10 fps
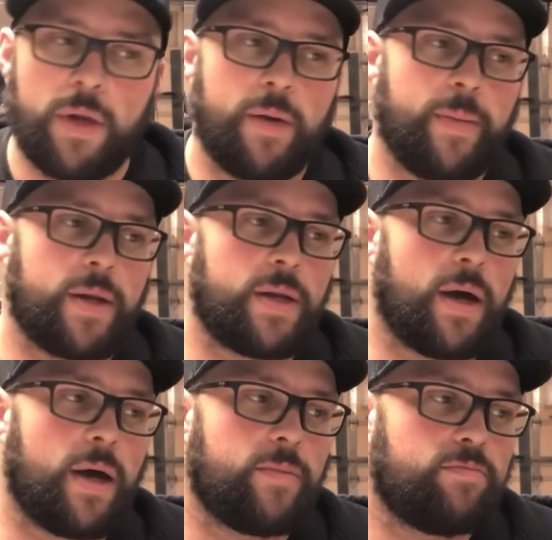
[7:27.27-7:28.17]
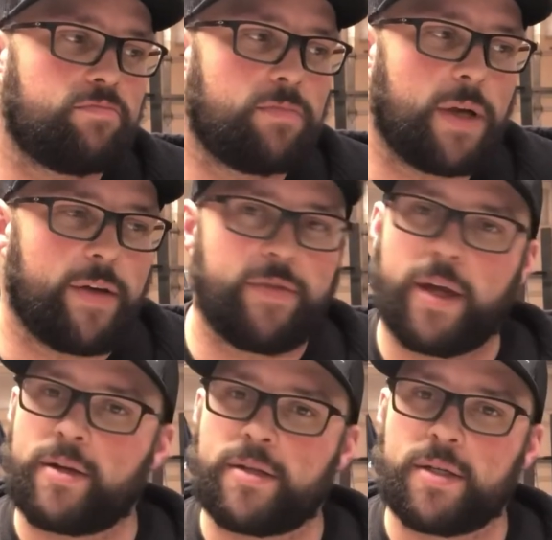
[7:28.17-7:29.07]
But have yet
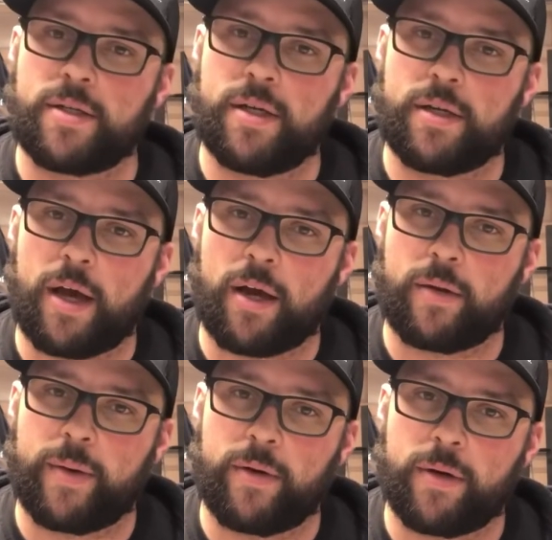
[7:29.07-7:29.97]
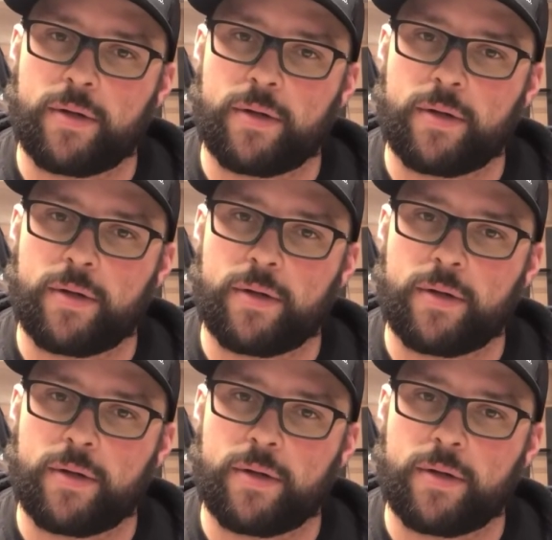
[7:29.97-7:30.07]
to succeed in talking him into it.